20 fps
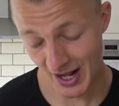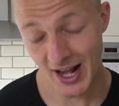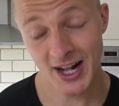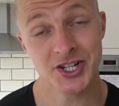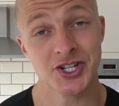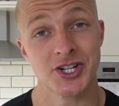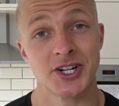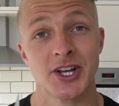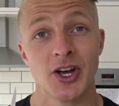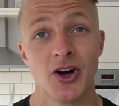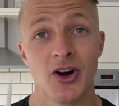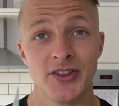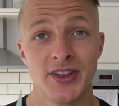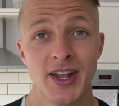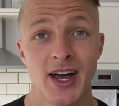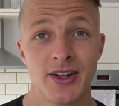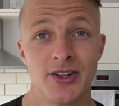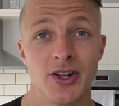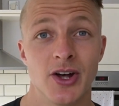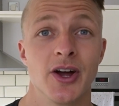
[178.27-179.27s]
Actually, on
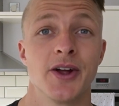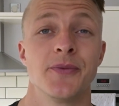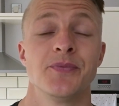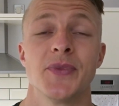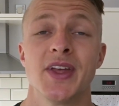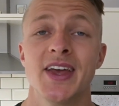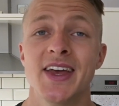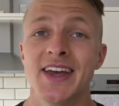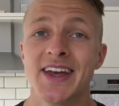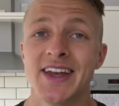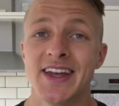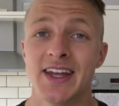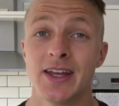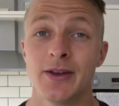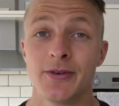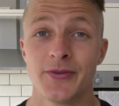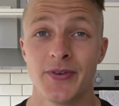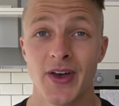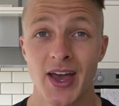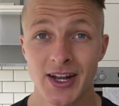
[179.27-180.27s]
that note,
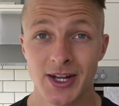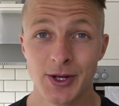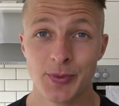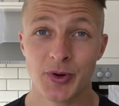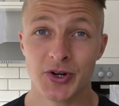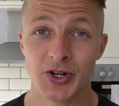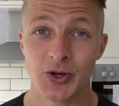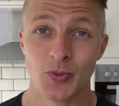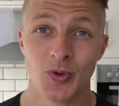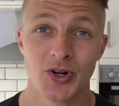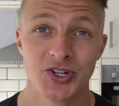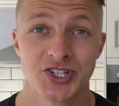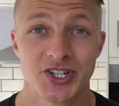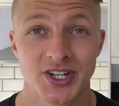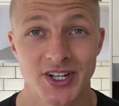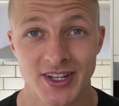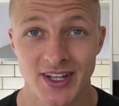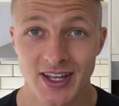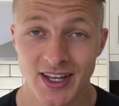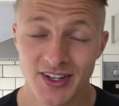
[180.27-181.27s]
if anybody
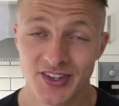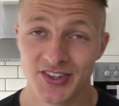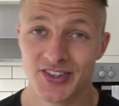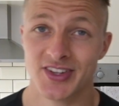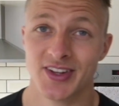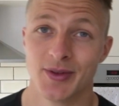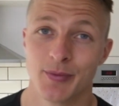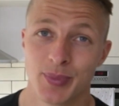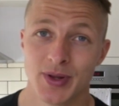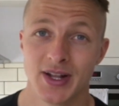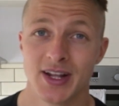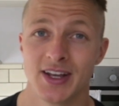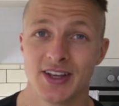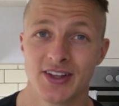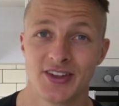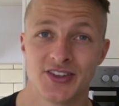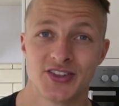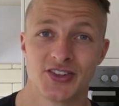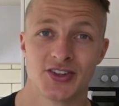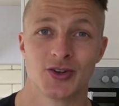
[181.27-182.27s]
watching this
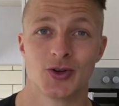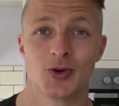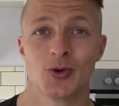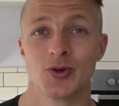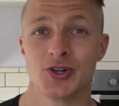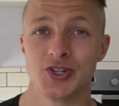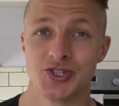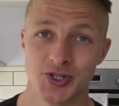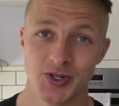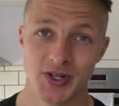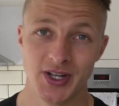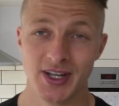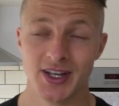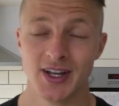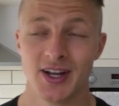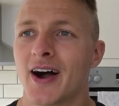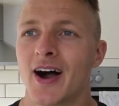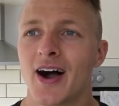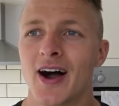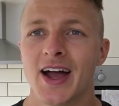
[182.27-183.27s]
plays Call of Duty,
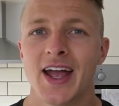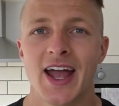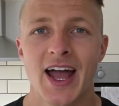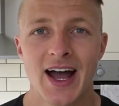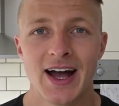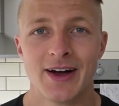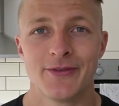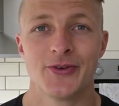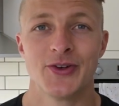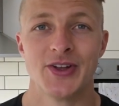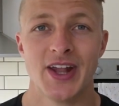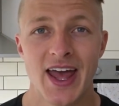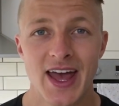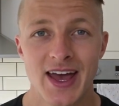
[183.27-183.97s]
I haven't